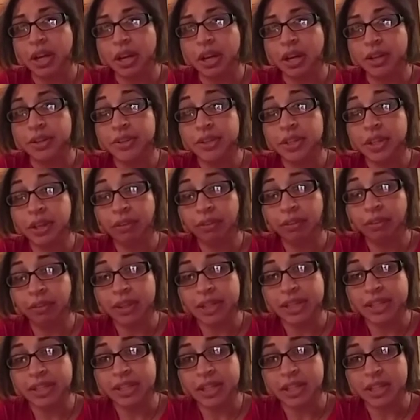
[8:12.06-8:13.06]
several
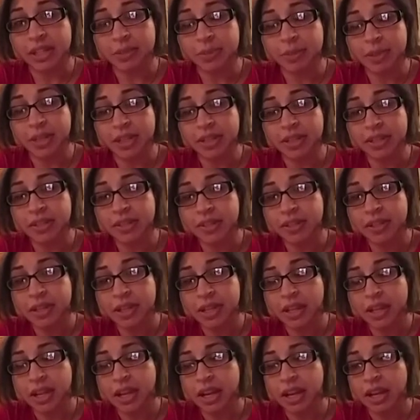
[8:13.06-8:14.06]
assessments
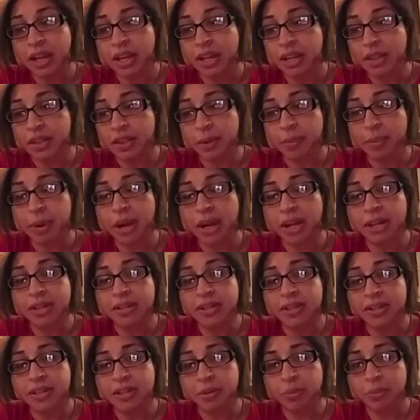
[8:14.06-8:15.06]
in their
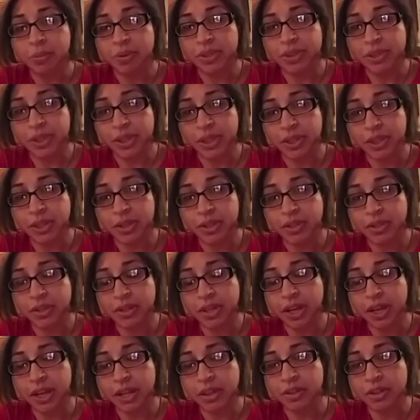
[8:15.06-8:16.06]
policies and procedures,
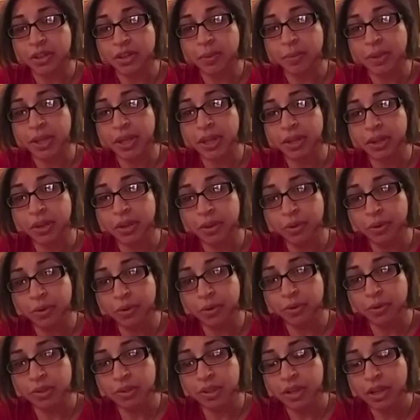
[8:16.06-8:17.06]
and they're to be
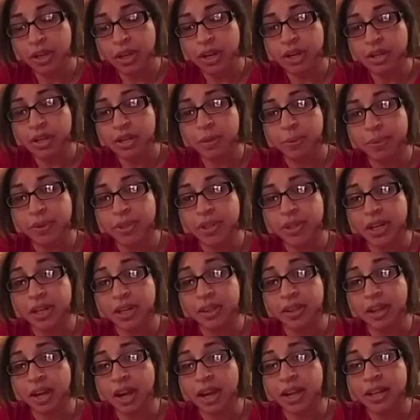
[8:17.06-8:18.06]
used to
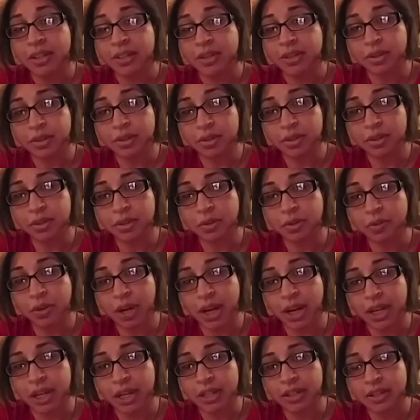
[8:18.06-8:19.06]
protect the constitutional
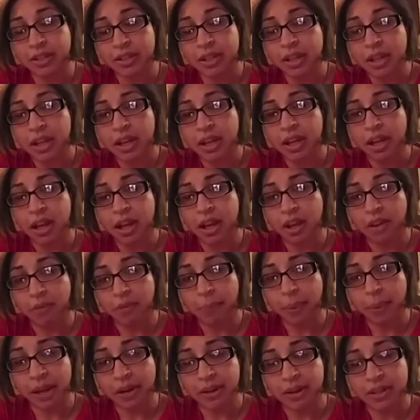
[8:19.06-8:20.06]
rights
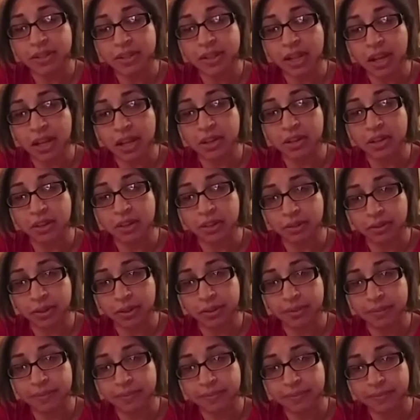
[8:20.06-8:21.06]
of parents and
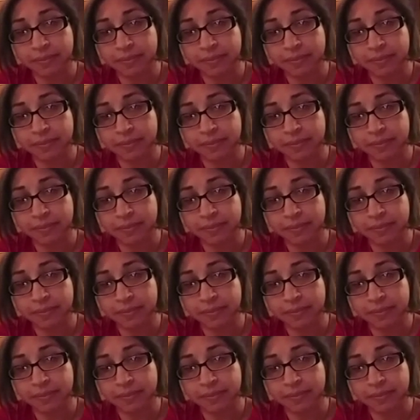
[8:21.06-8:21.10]
children.